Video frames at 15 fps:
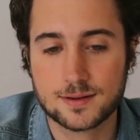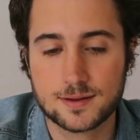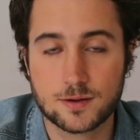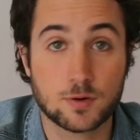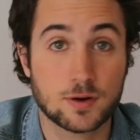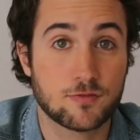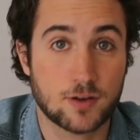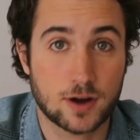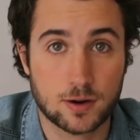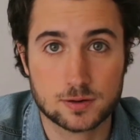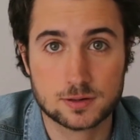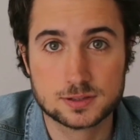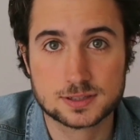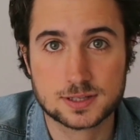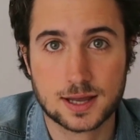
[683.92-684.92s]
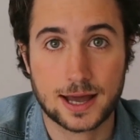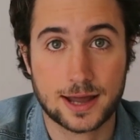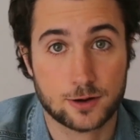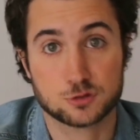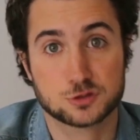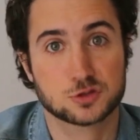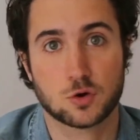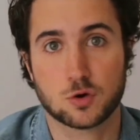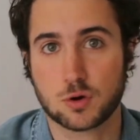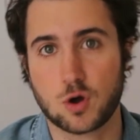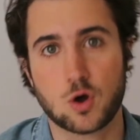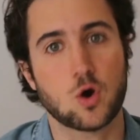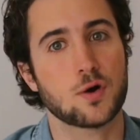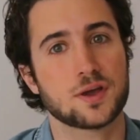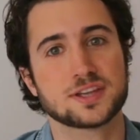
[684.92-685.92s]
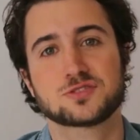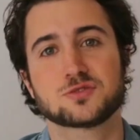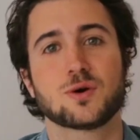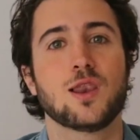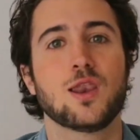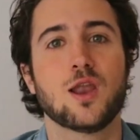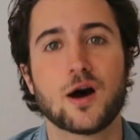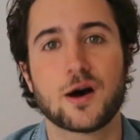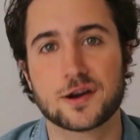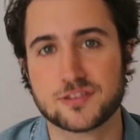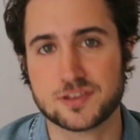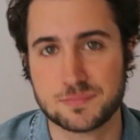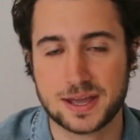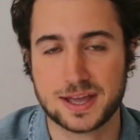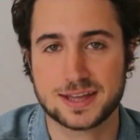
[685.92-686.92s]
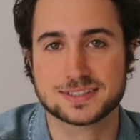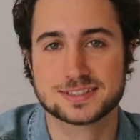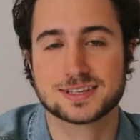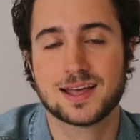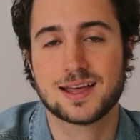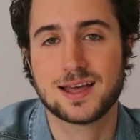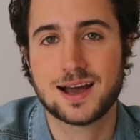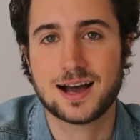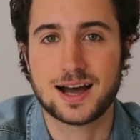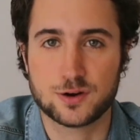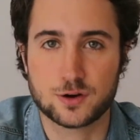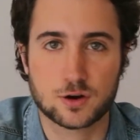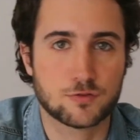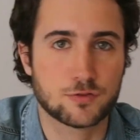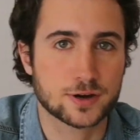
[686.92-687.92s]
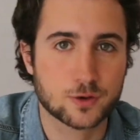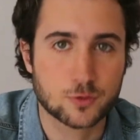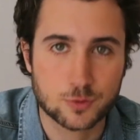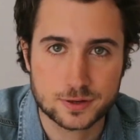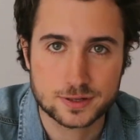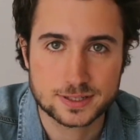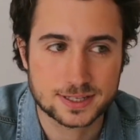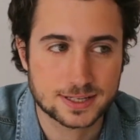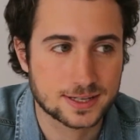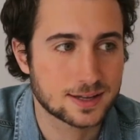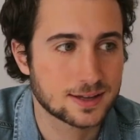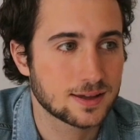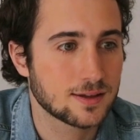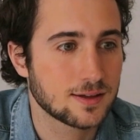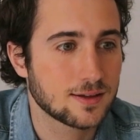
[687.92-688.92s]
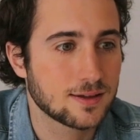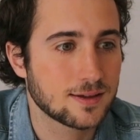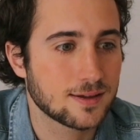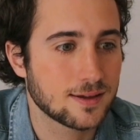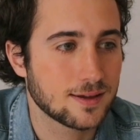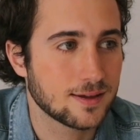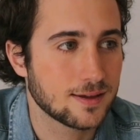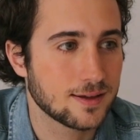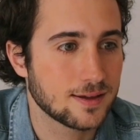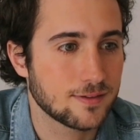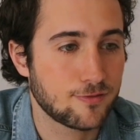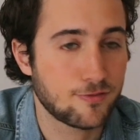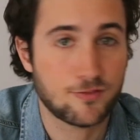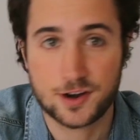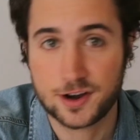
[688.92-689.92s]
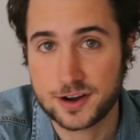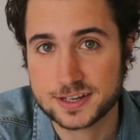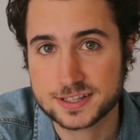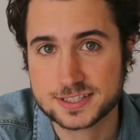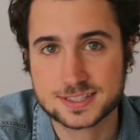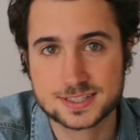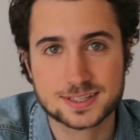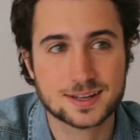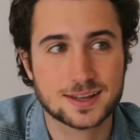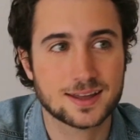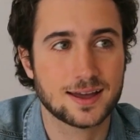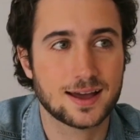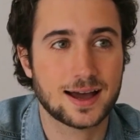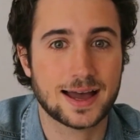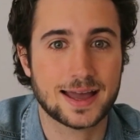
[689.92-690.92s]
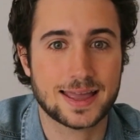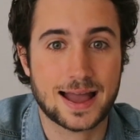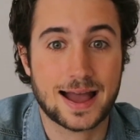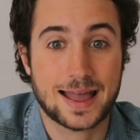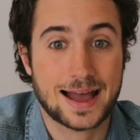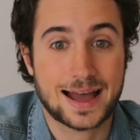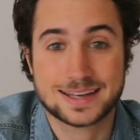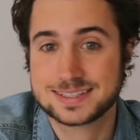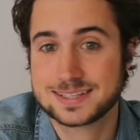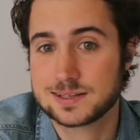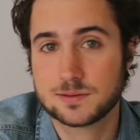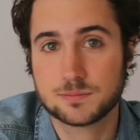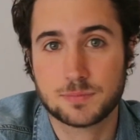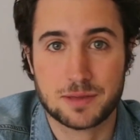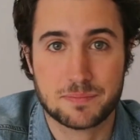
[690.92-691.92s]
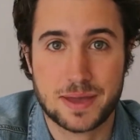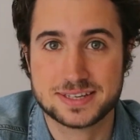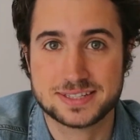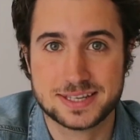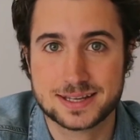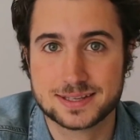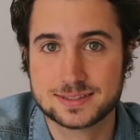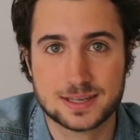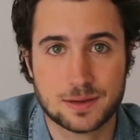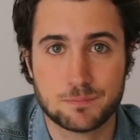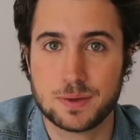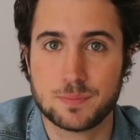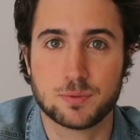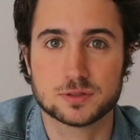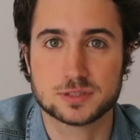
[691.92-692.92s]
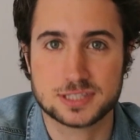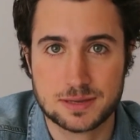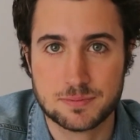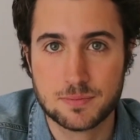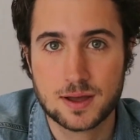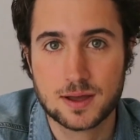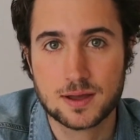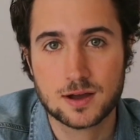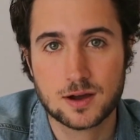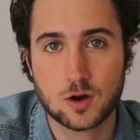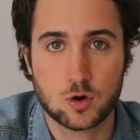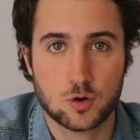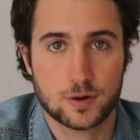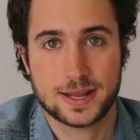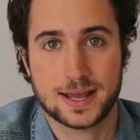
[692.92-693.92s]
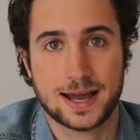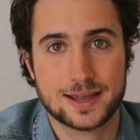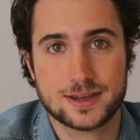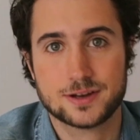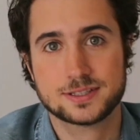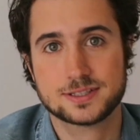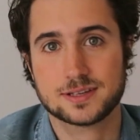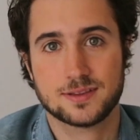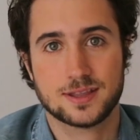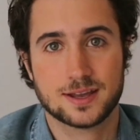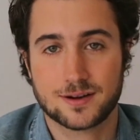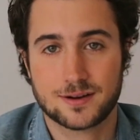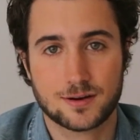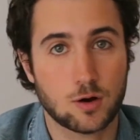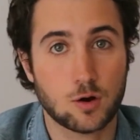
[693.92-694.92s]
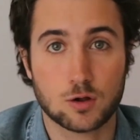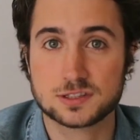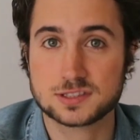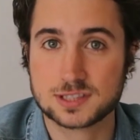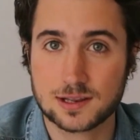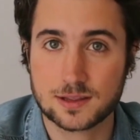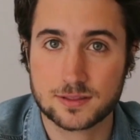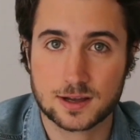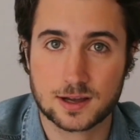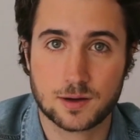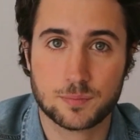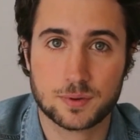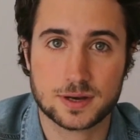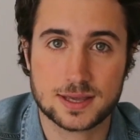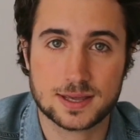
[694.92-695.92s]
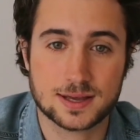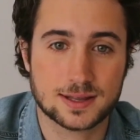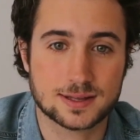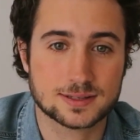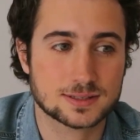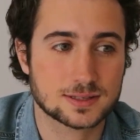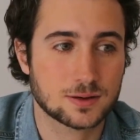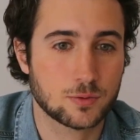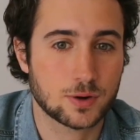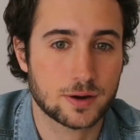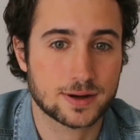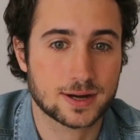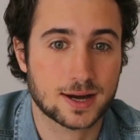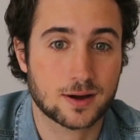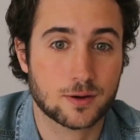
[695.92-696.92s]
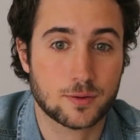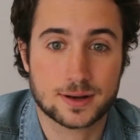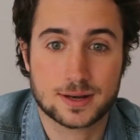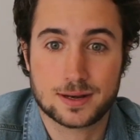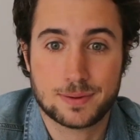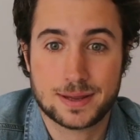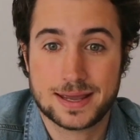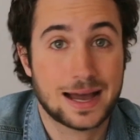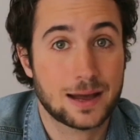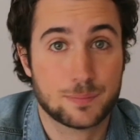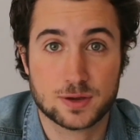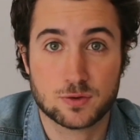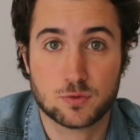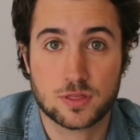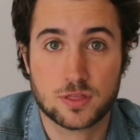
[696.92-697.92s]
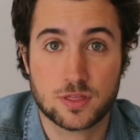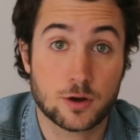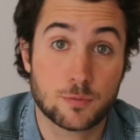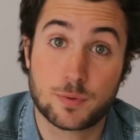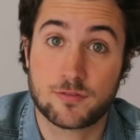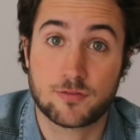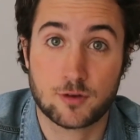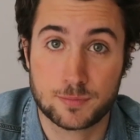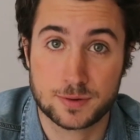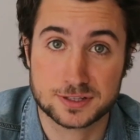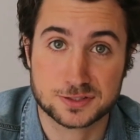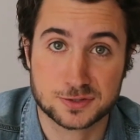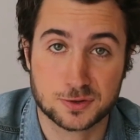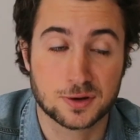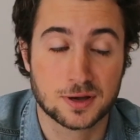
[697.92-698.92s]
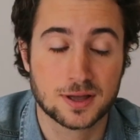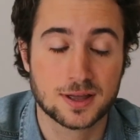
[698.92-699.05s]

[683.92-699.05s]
referrals, and also going to a lot of events, a lot of recruiting fairs. I had my basic 10 people team who already hired. They are all still in the company and we're incredibly happy with their performance. So